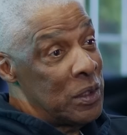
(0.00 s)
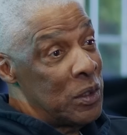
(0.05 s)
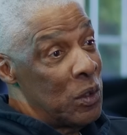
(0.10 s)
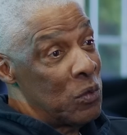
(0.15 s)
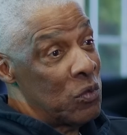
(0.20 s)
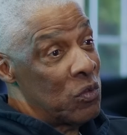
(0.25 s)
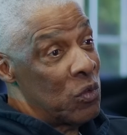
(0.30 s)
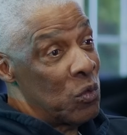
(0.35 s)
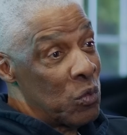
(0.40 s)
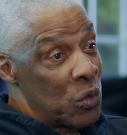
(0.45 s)
he
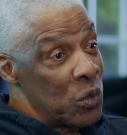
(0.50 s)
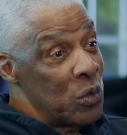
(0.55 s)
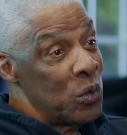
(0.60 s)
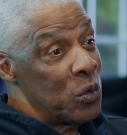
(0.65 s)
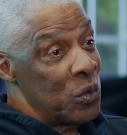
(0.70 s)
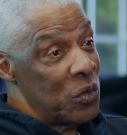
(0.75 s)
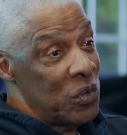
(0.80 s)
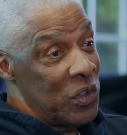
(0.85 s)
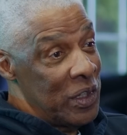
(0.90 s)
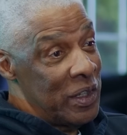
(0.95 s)
knows the
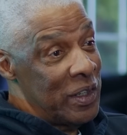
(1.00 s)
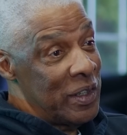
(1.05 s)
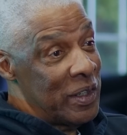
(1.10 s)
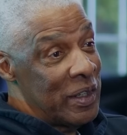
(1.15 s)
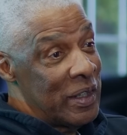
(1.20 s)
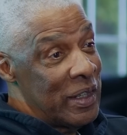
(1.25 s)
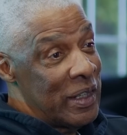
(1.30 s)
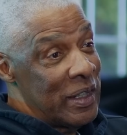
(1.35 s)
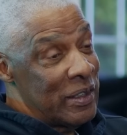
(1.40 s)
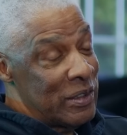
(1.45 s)
rules here.
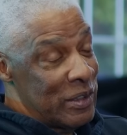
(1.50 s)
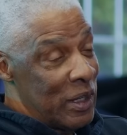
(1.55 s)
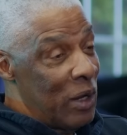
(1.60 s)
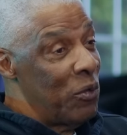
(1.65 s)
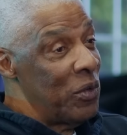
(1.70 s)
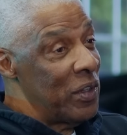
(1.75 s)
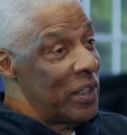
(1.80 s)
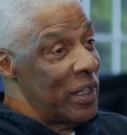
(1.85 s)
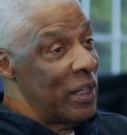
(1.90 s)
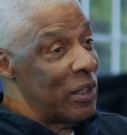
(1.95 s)
So I
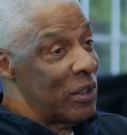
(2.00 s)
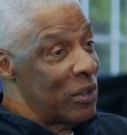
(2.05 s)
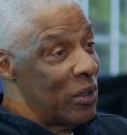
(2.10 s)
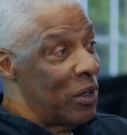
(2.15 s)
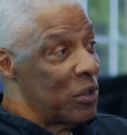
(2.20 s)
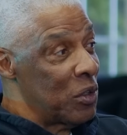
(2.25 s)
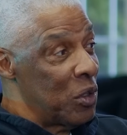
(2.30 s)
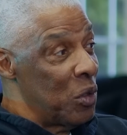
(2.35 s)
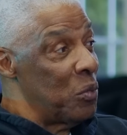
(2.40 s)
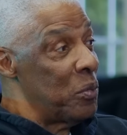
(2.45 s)
went there to
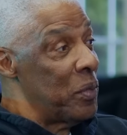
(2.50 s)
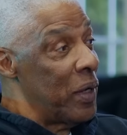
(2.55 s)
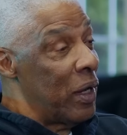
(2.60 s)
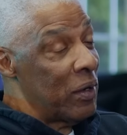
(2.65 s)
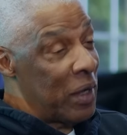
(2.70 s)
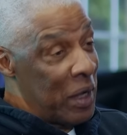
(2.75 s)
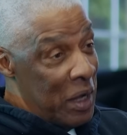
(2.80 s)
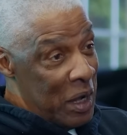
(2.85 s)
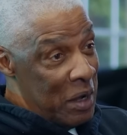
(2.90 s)
talk to him about